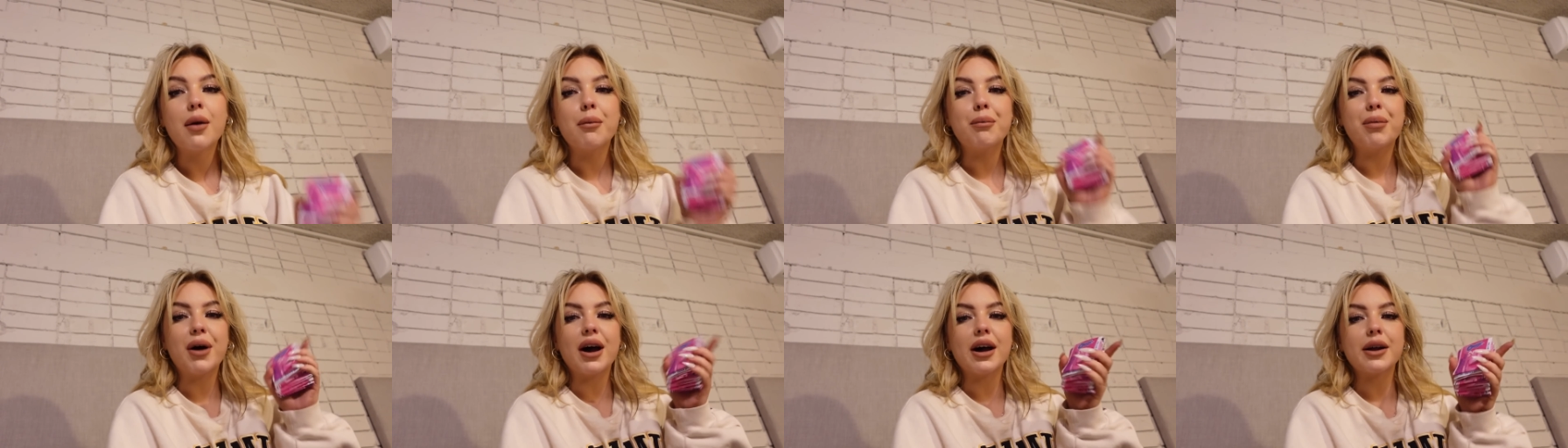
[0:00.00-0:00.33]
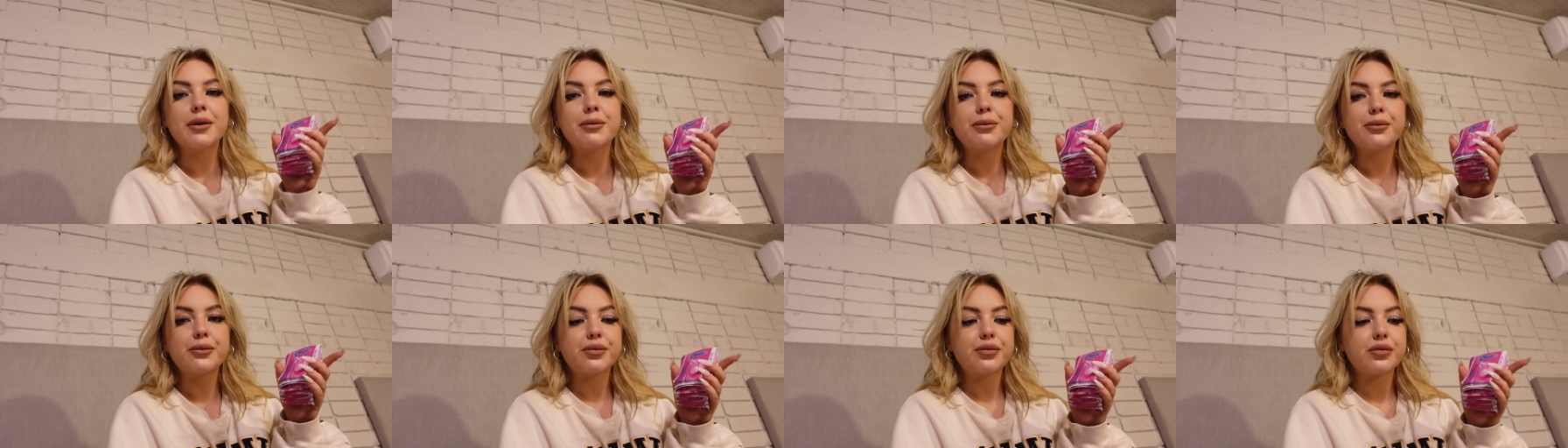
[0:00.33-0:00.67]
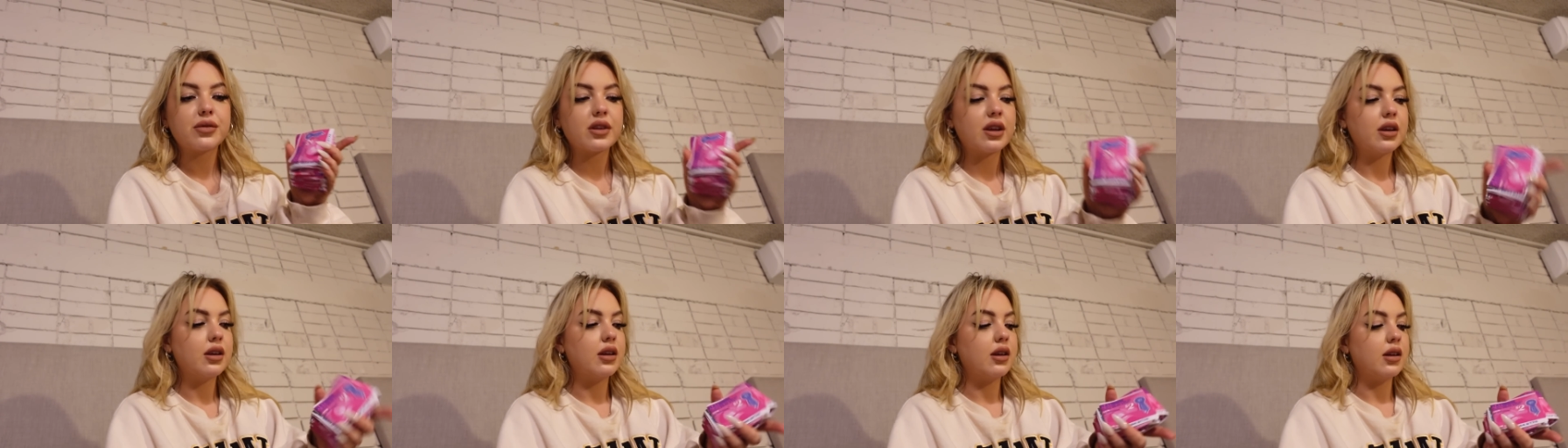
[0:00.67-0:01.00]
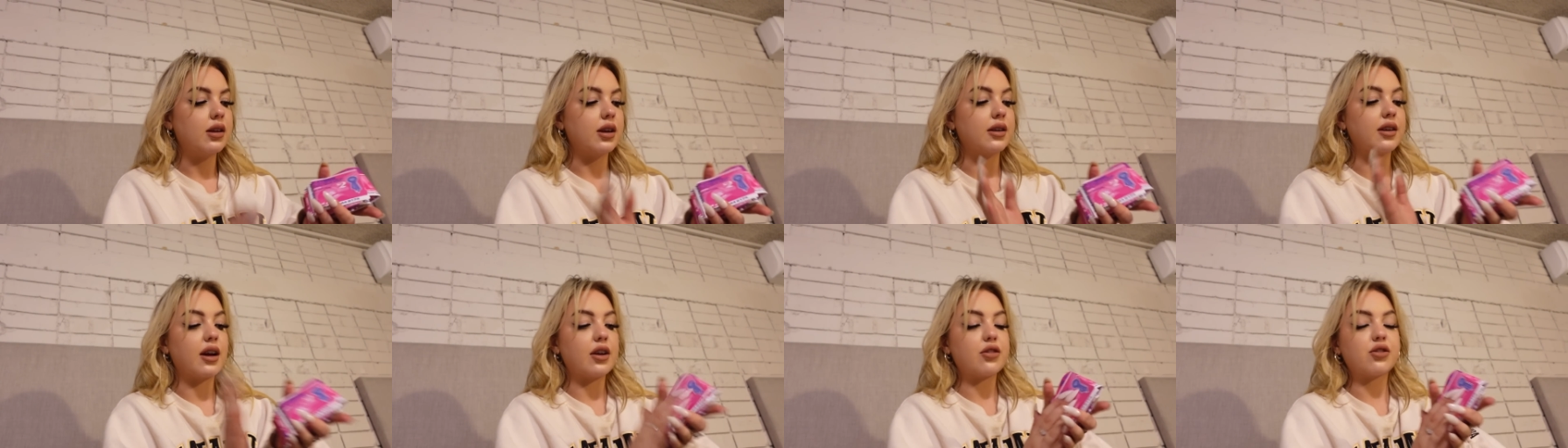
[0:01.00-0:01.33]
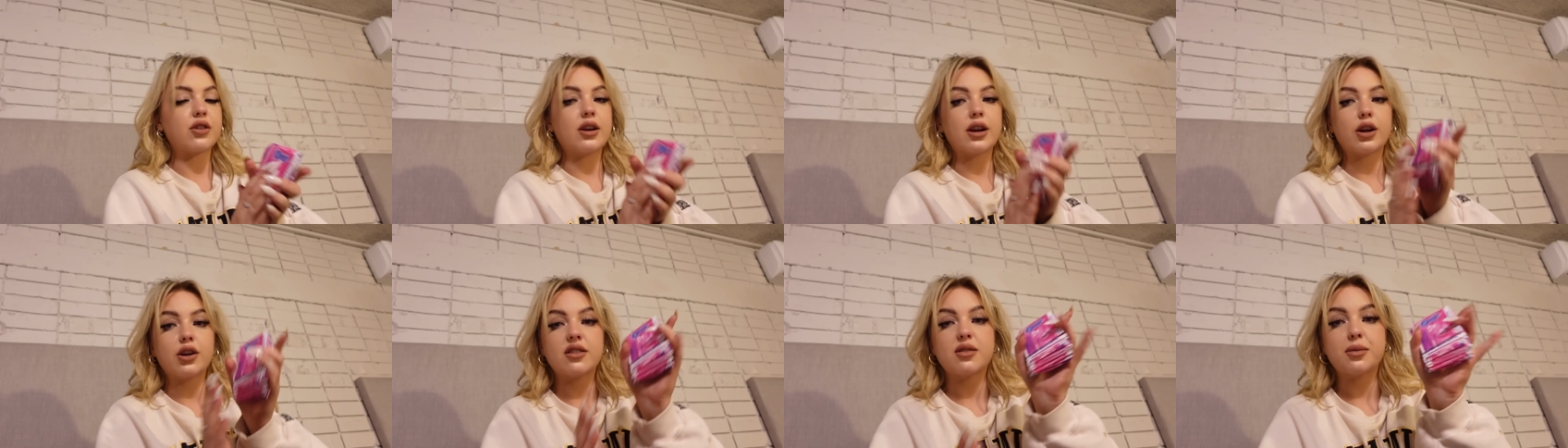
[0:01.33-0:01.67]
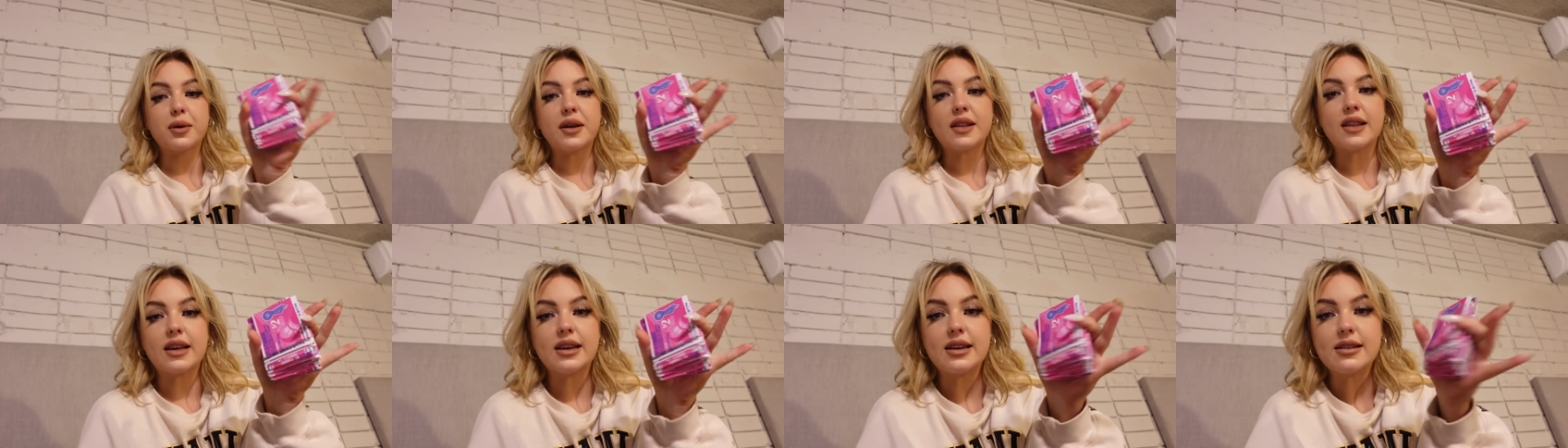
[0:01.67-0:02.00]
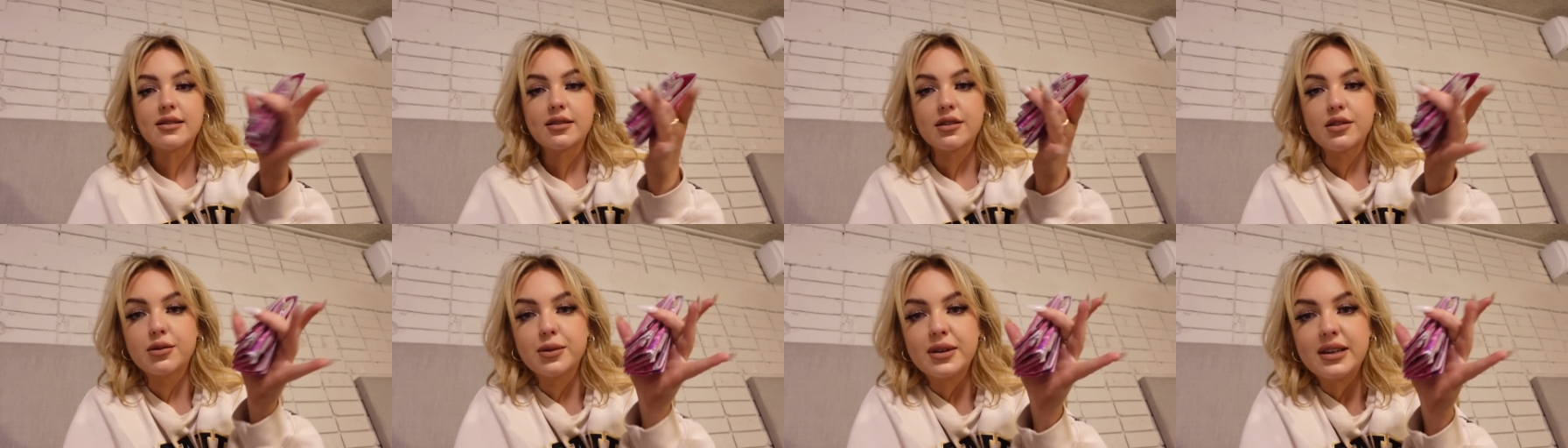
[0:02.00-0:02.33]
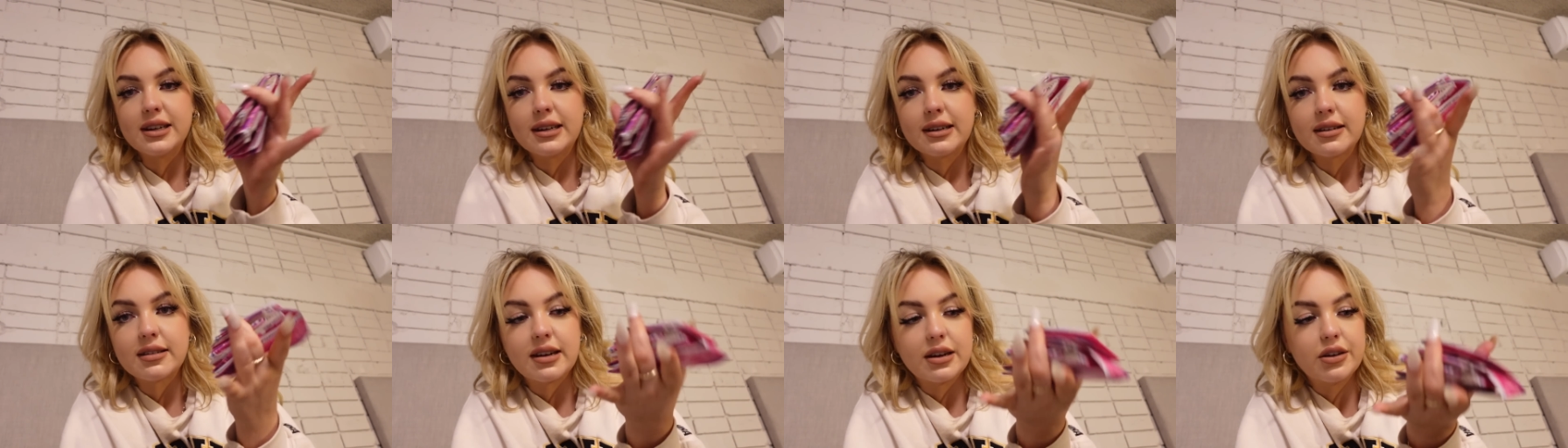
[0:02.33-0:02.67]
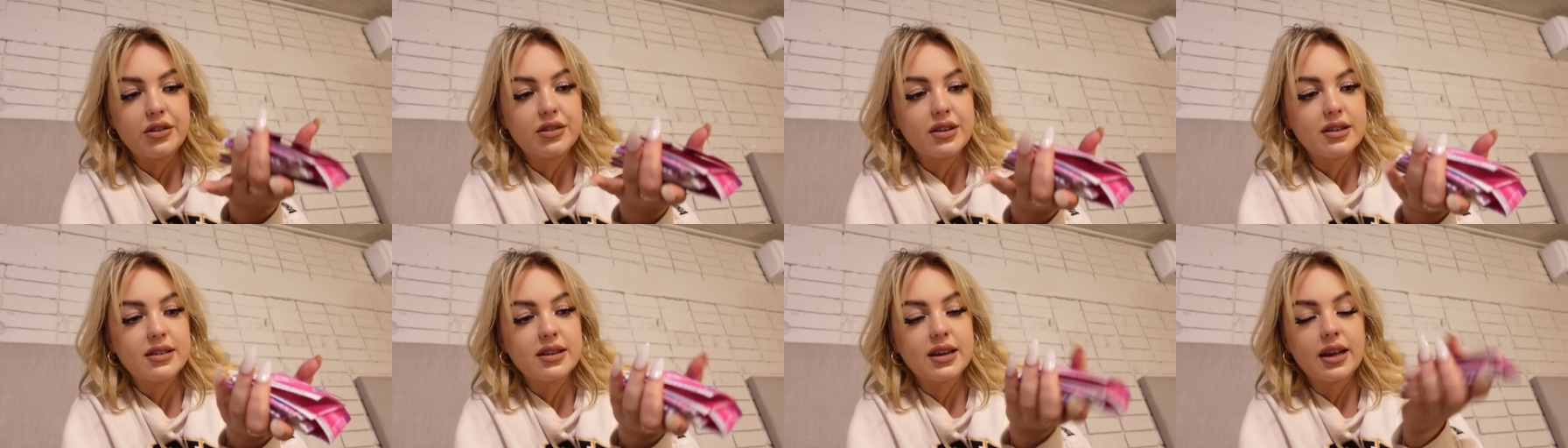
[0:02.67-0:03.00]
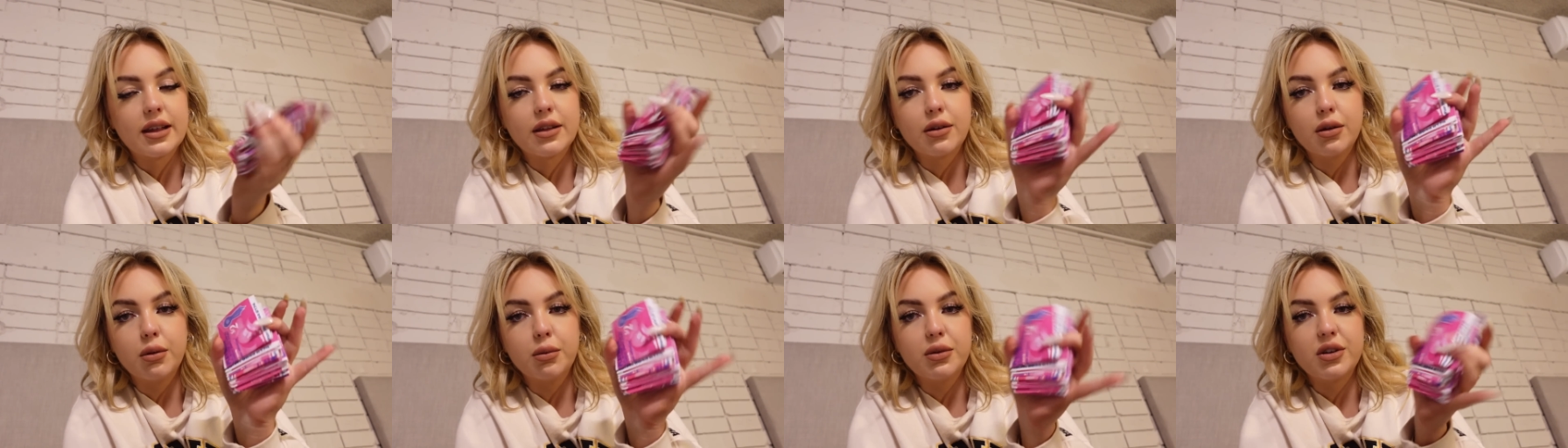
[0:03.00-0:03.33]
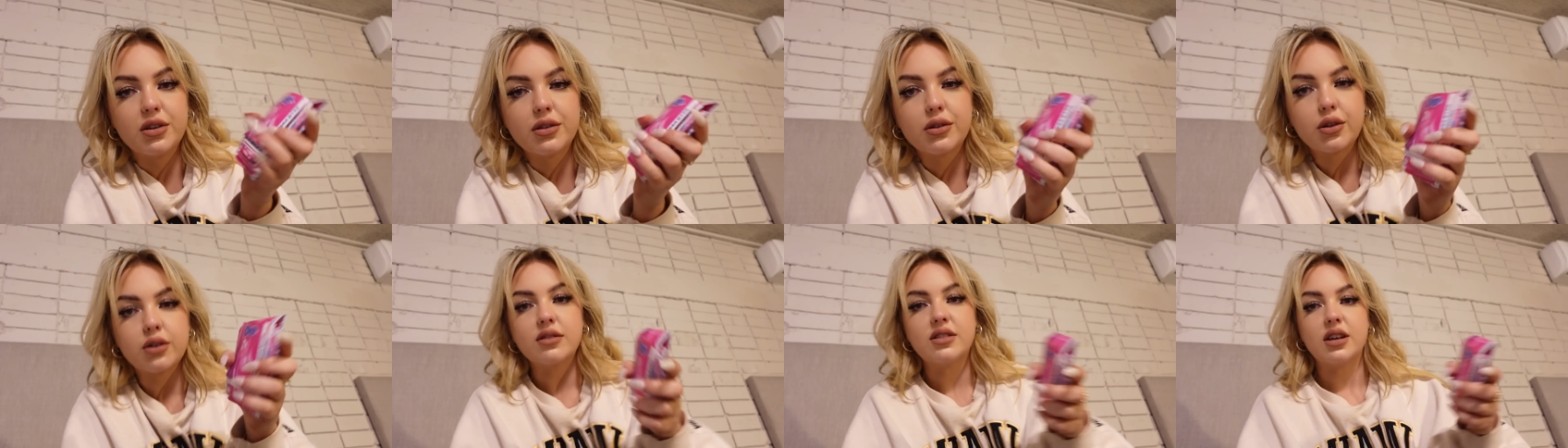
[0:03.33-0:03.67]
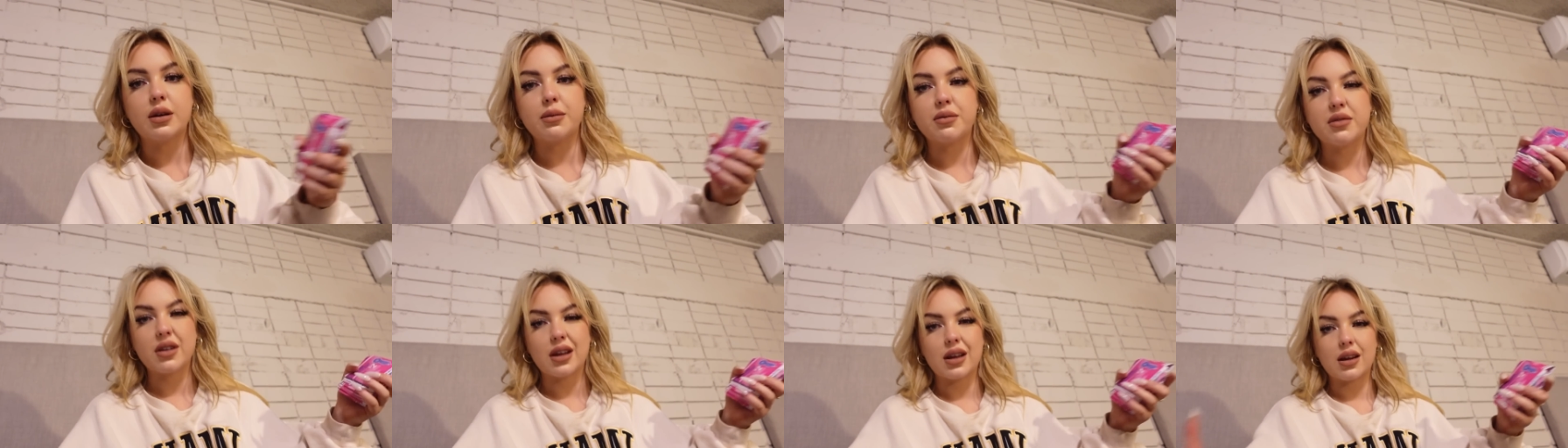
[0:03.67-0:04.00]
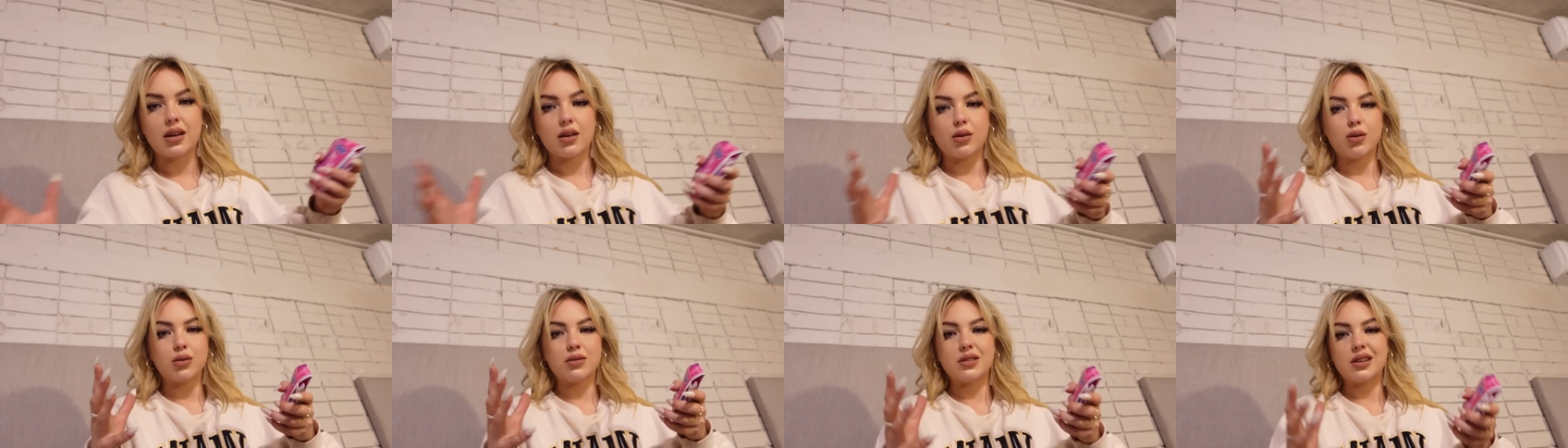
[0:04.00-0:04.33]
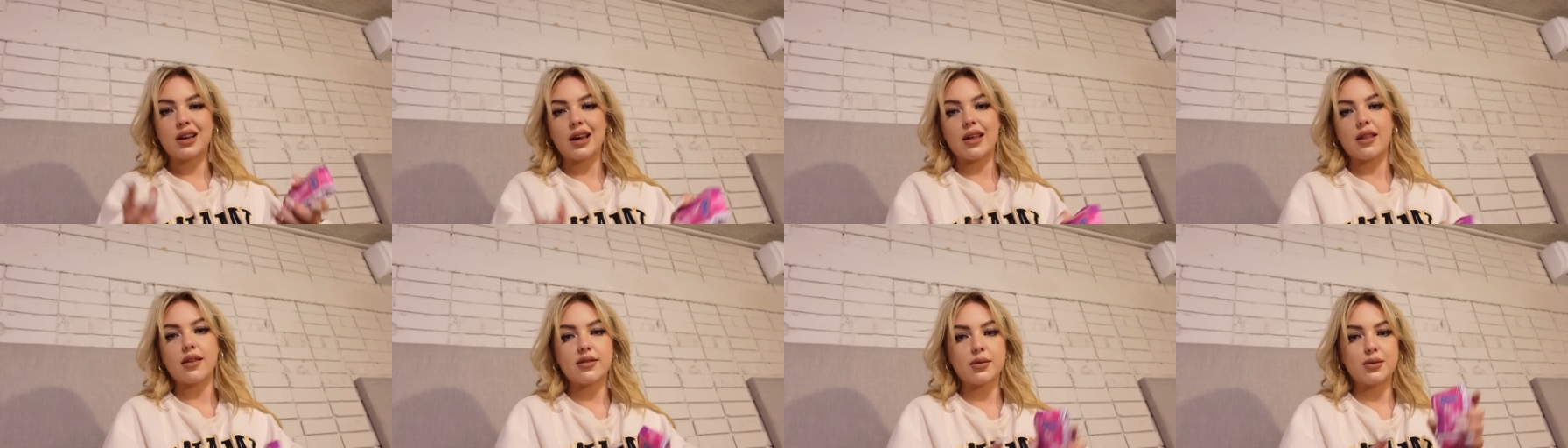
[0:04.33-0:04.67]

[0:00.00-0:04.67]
But Natasha and I are going to split these because we did a stage set together and we just got tipped like all together.